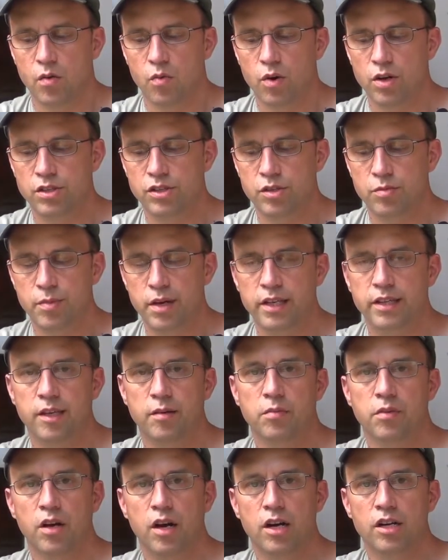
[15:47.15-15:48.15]
once you make
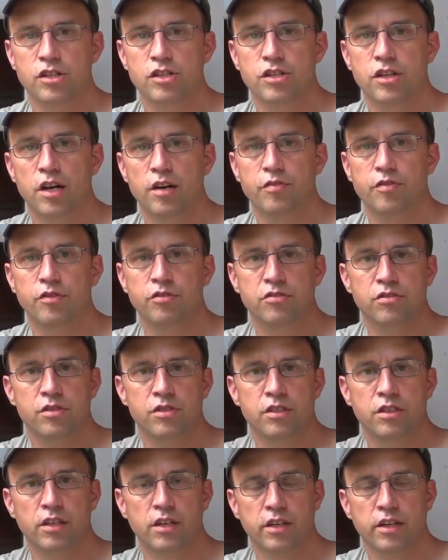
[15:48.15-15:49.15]
them large enough, you
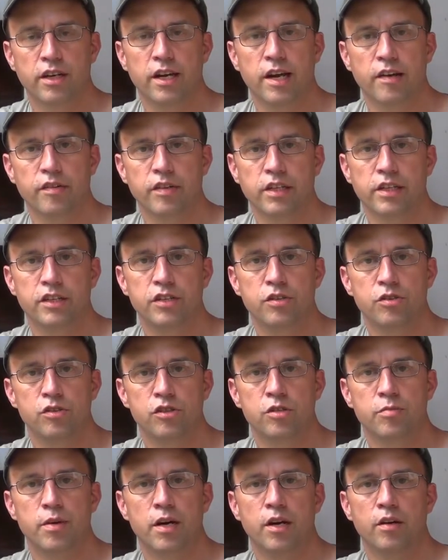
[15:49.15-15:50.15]
still are going to have a
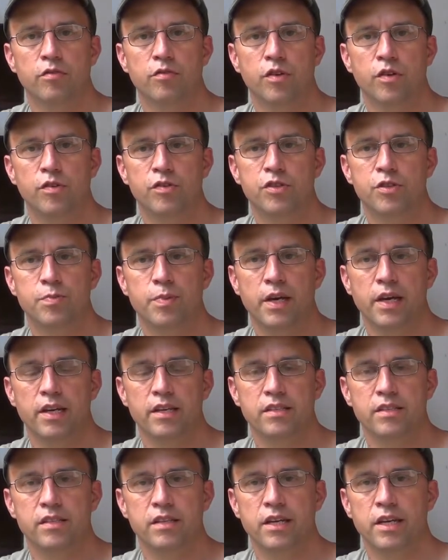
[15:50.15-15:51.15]
huge amount of roof
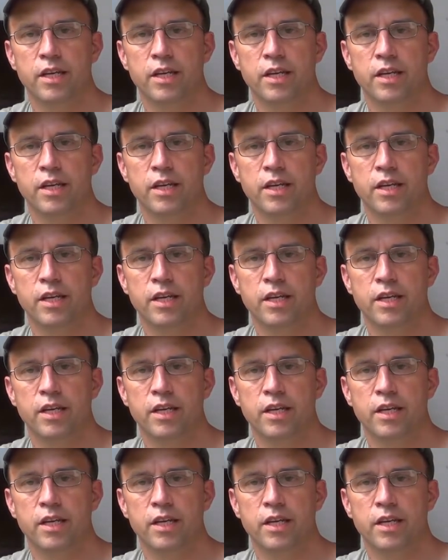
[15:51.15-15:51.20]
space,